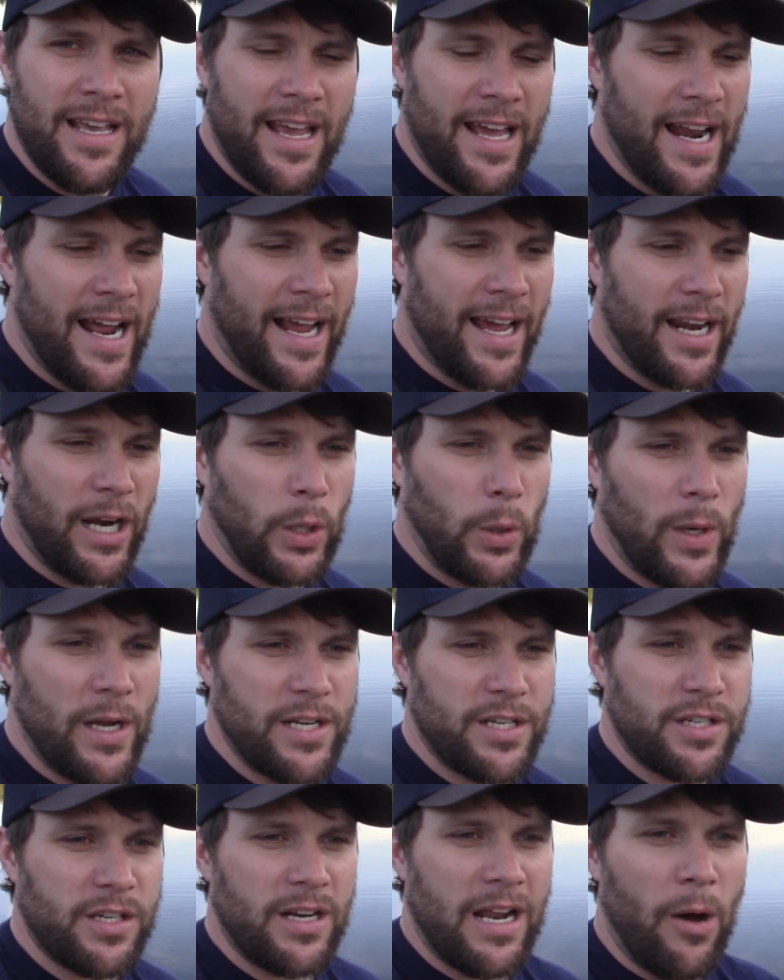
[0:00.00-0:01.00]
And I got a
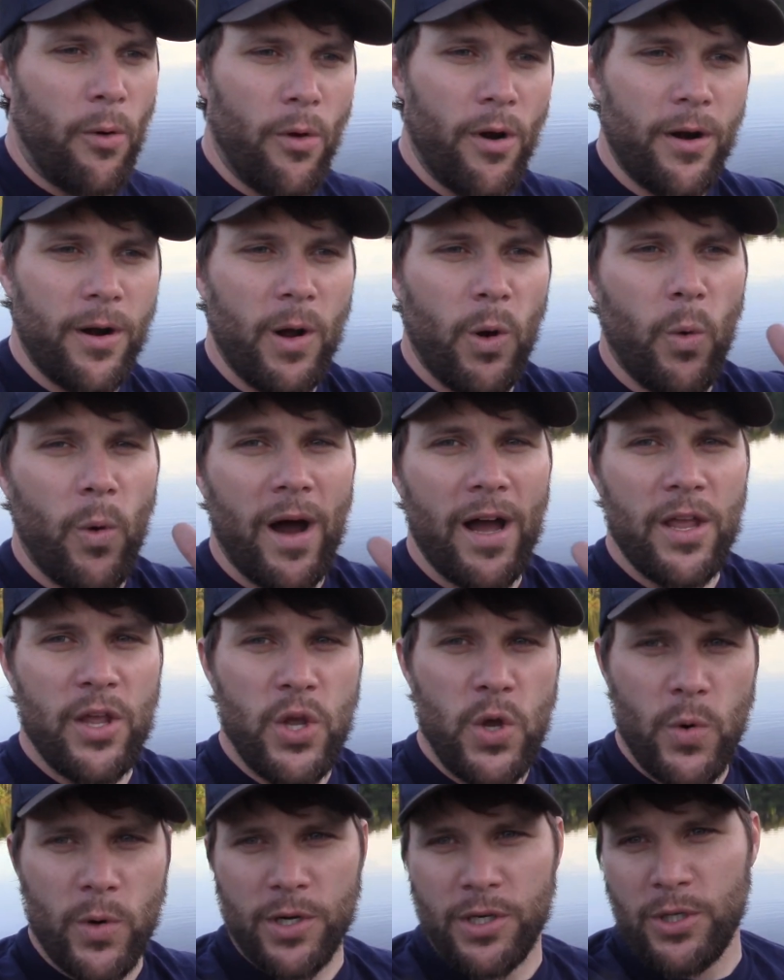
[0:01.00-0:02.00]
question. I want to know what
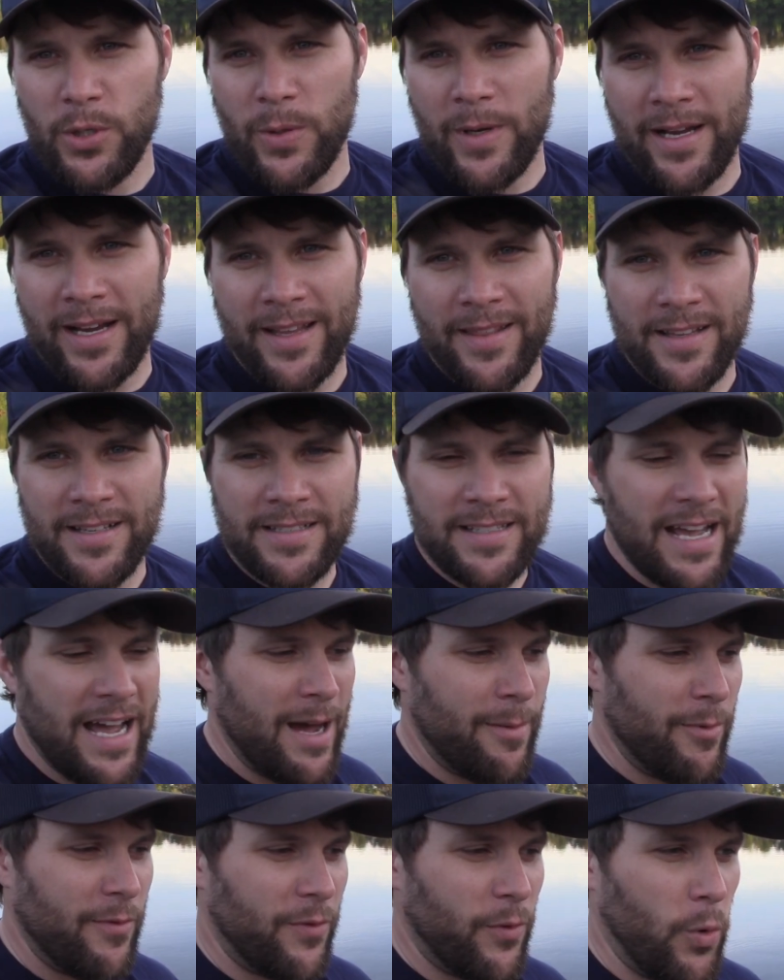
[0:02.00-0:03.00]
you are doing in this
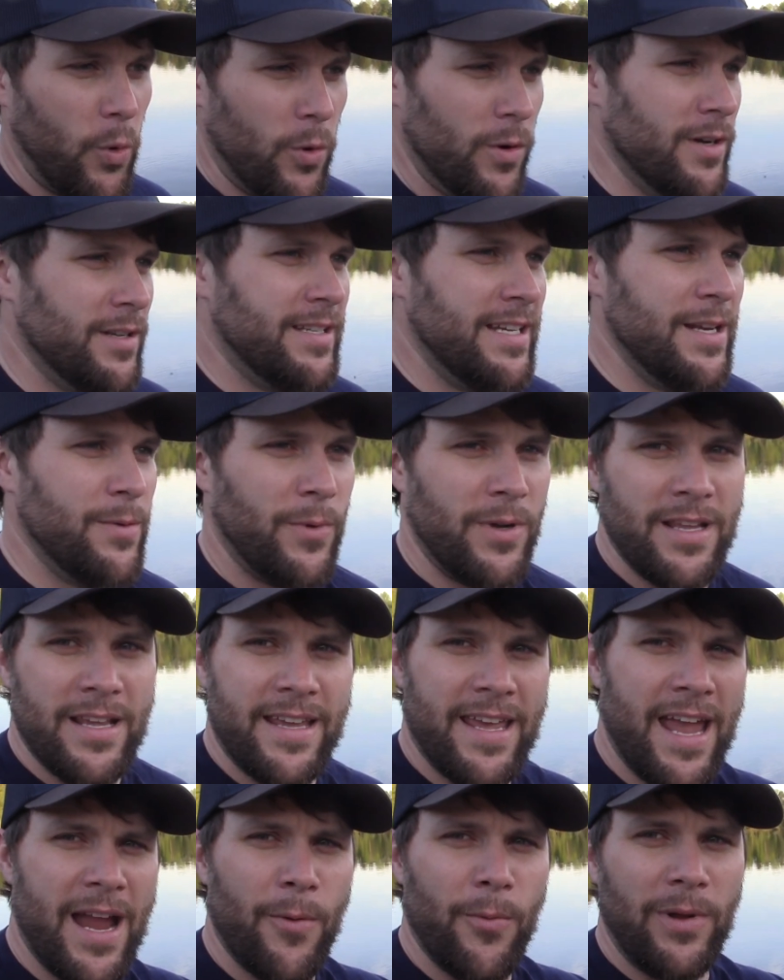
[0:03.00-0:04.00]
time of quarantine when you
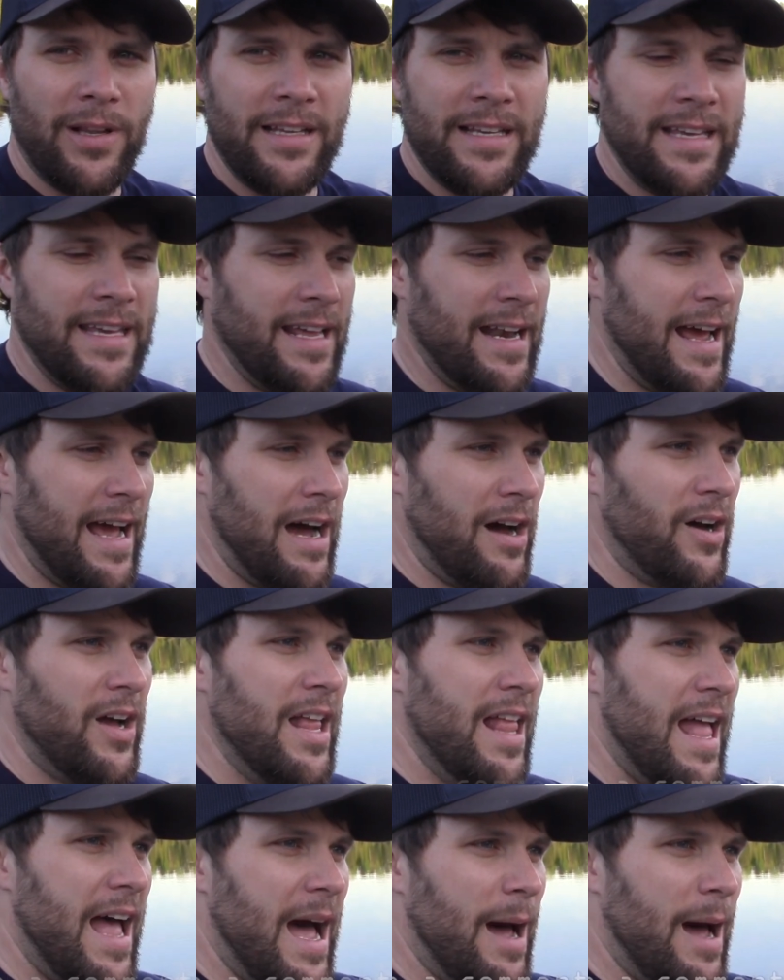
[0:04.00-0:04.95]
can't really get out.